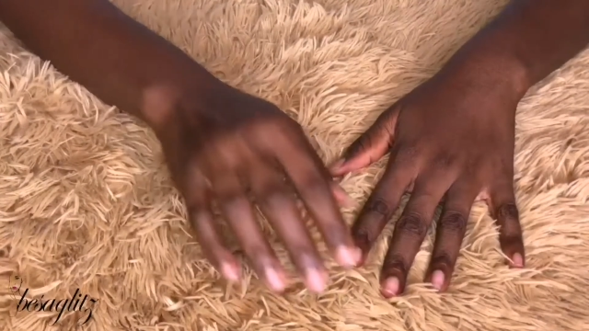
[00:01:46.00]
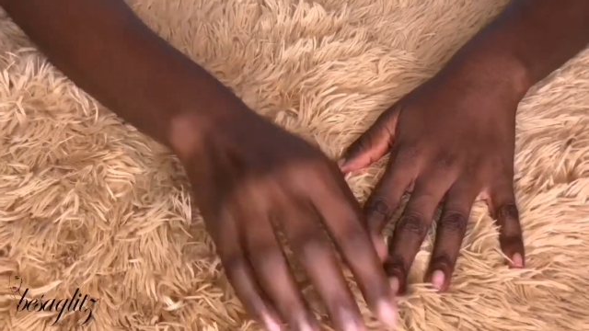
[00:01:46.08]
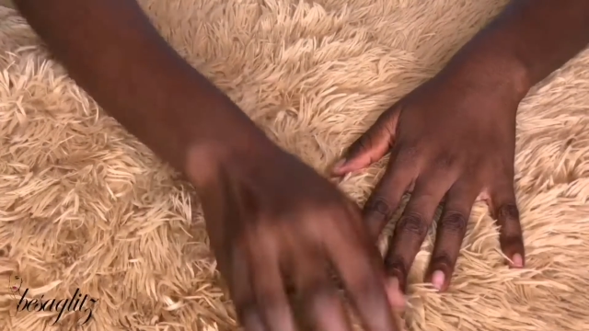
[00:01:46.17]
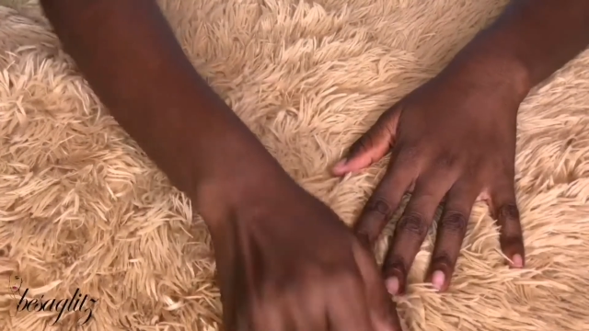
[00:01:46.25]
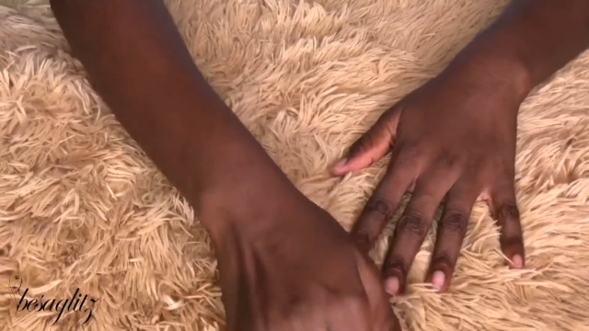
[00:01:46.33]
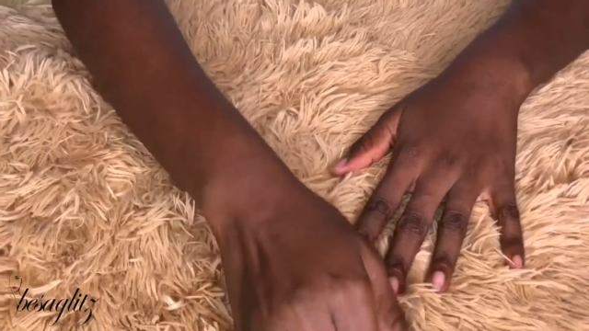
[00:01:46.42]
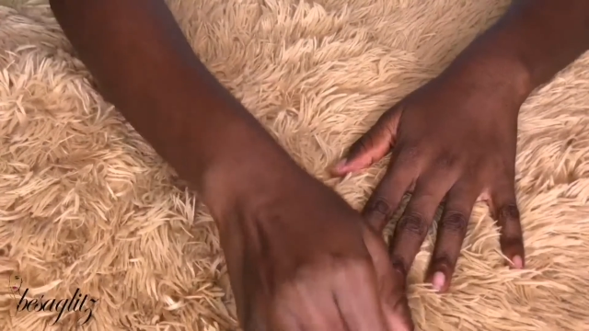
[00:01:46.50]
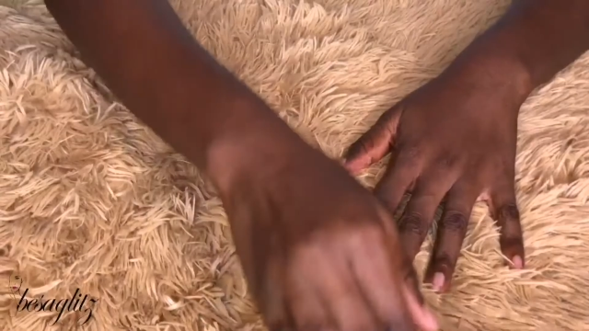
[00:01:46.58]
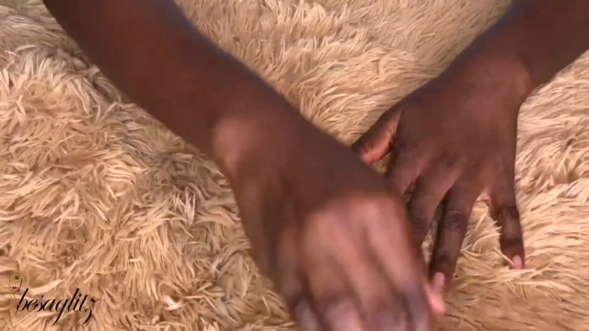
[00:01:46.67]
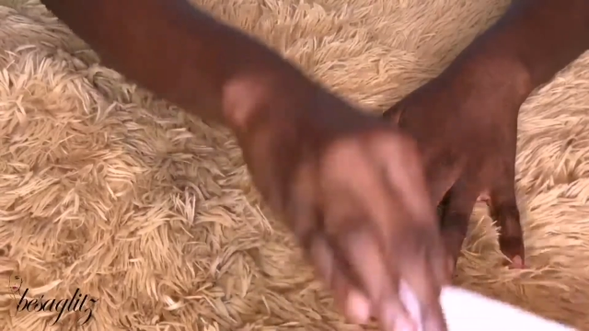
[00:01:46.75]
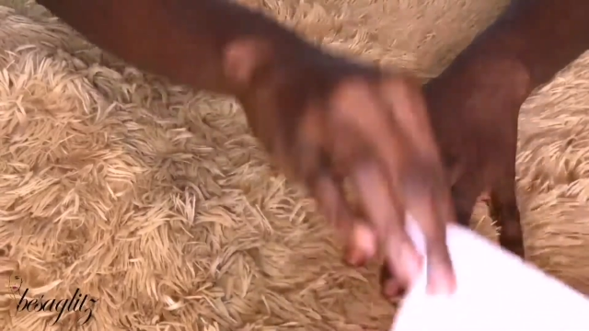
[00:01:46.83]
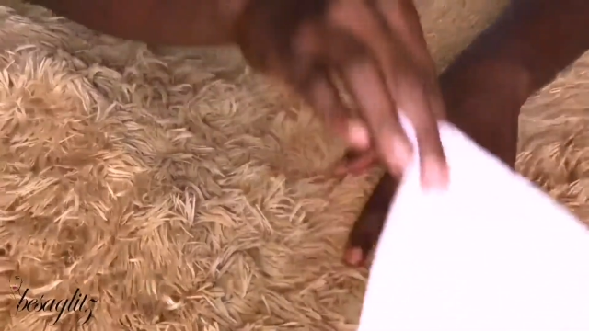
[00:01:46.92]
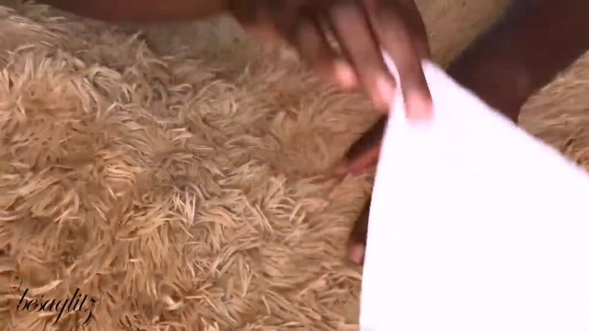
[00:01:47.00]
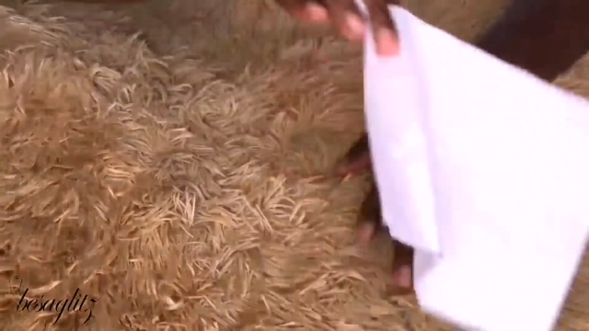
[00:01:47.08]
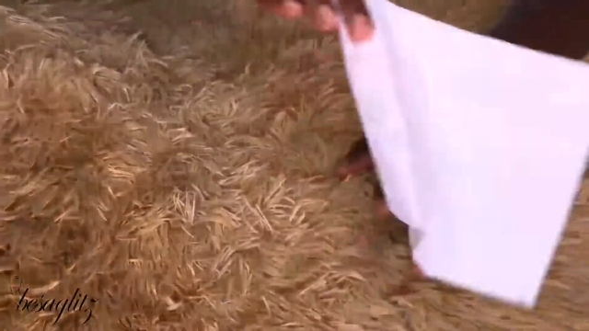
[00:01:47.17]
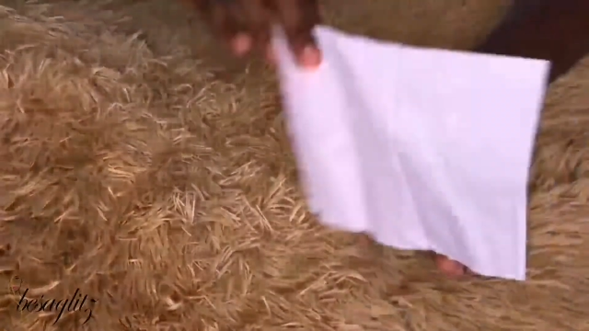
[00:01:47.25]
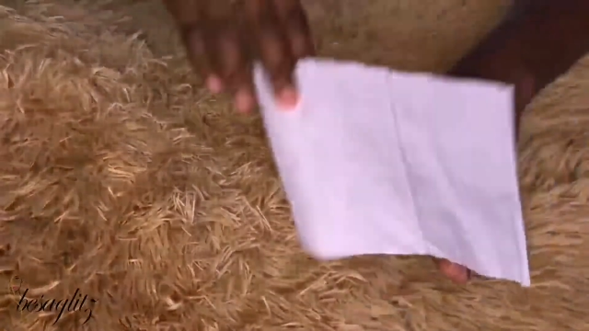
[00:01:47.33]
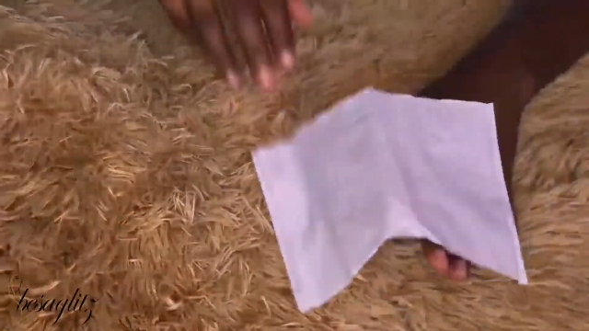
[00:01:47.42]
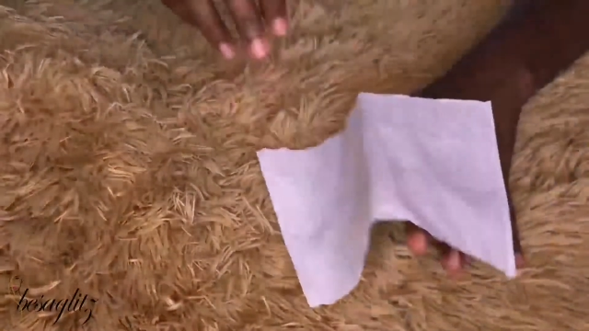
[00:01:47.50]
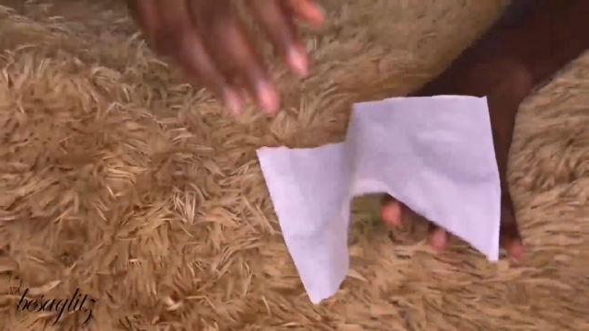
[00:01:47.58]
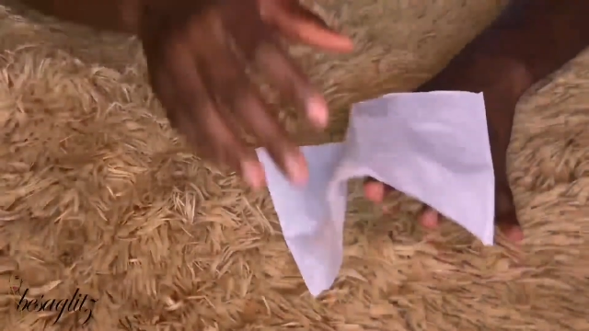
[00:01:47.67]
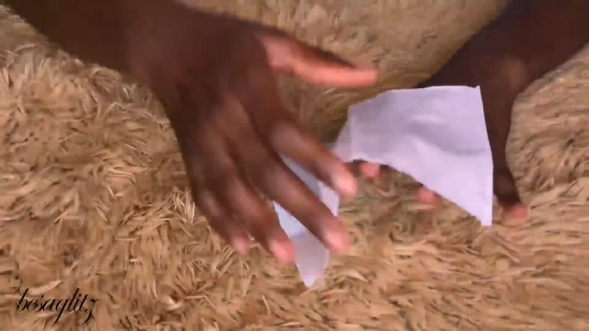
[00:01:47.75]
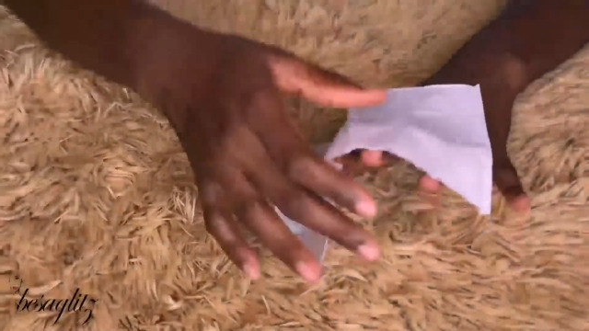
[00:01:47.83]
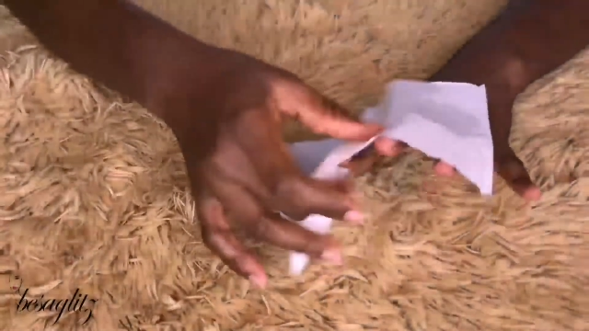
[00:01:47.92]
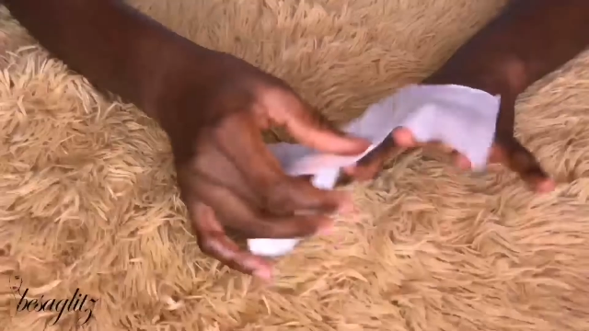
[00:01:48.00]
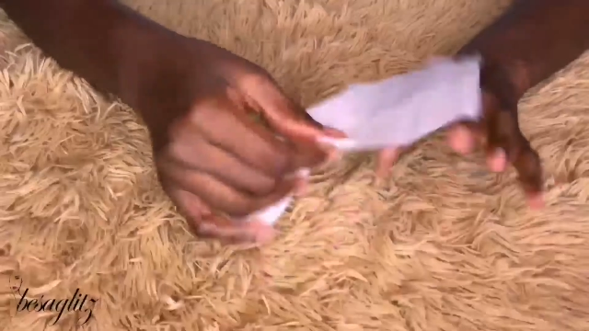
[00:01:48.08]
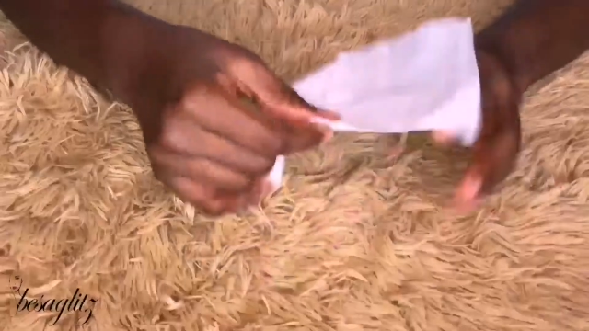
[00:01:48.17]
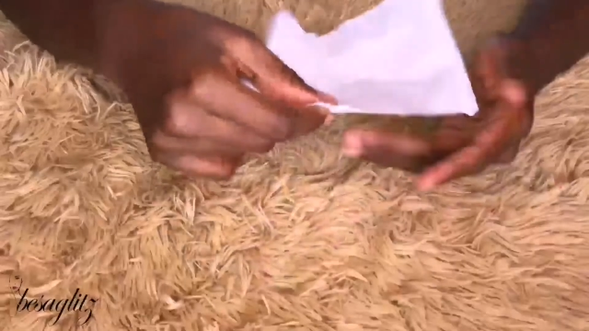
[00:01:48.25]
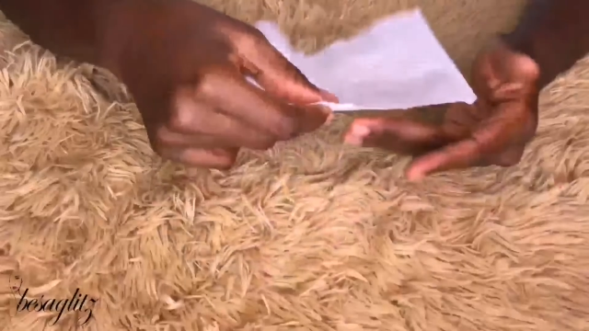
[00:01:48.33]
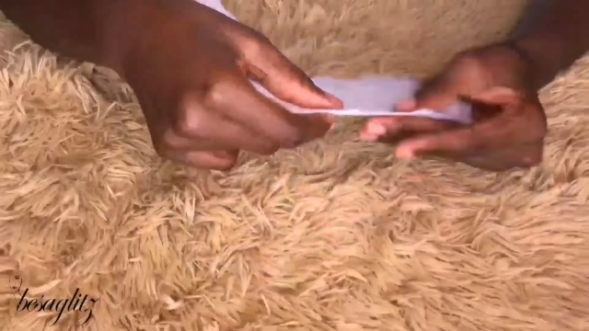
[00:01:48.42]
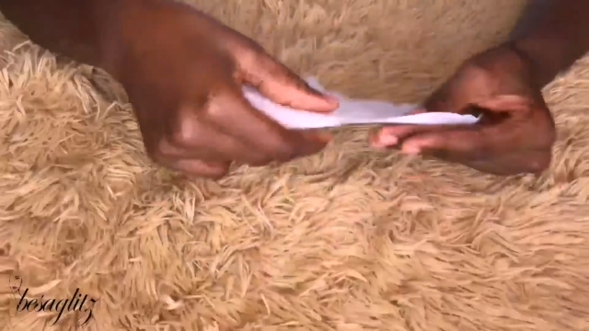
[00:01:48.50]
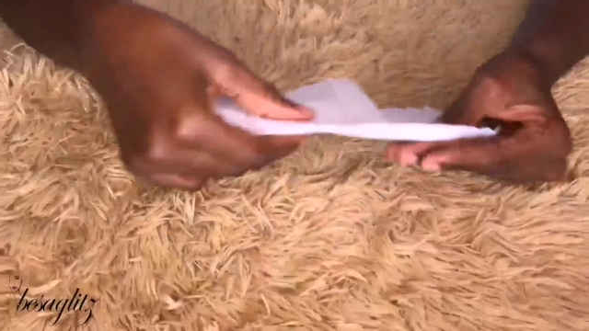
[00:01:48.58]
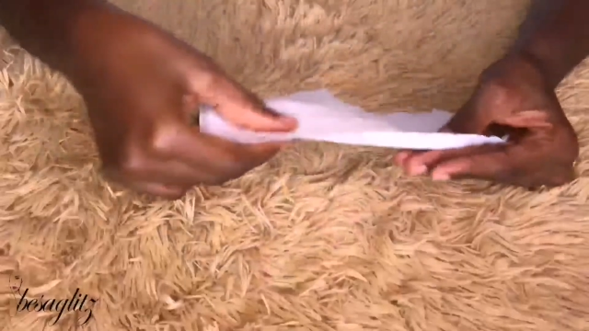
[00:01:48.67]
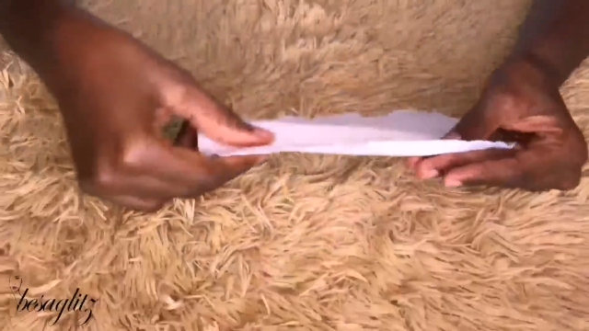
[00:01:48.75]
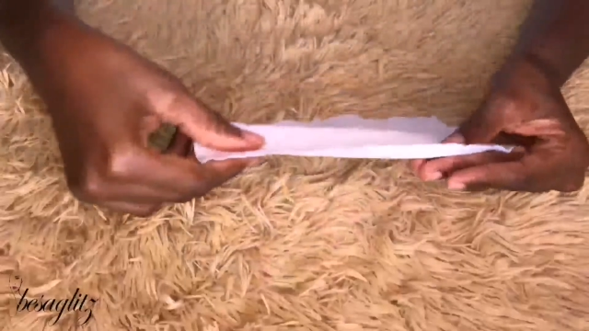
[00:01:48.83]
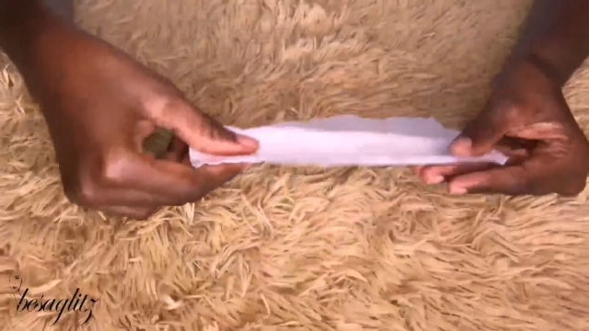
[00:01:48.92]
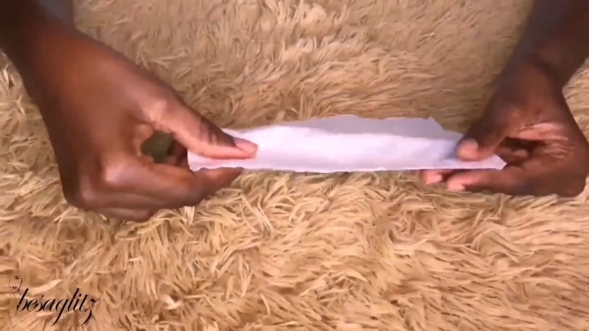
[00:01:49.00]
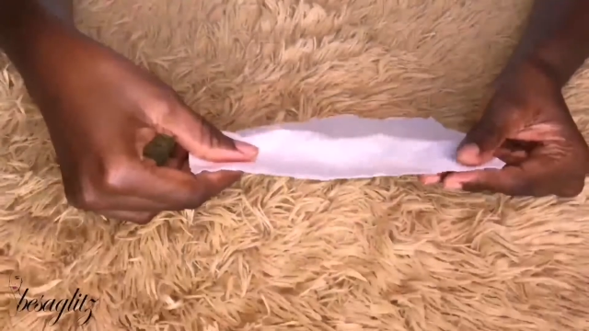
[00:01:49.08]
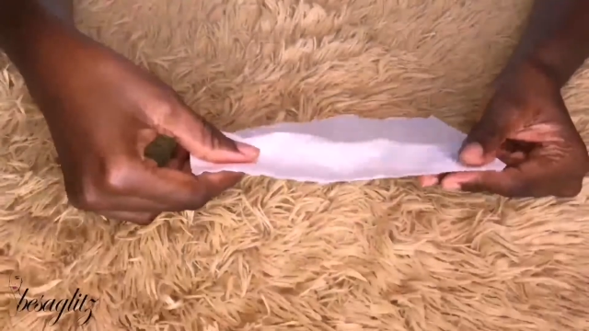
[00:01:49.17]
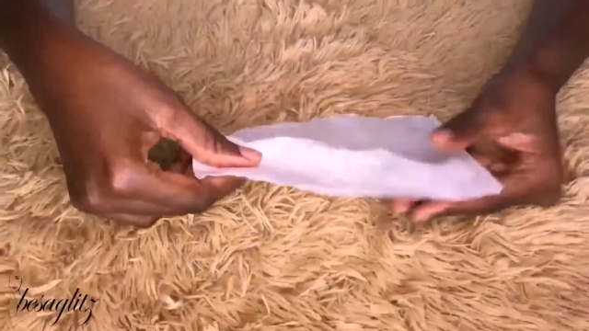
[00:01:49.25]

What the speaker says: [unreadable: no face in view]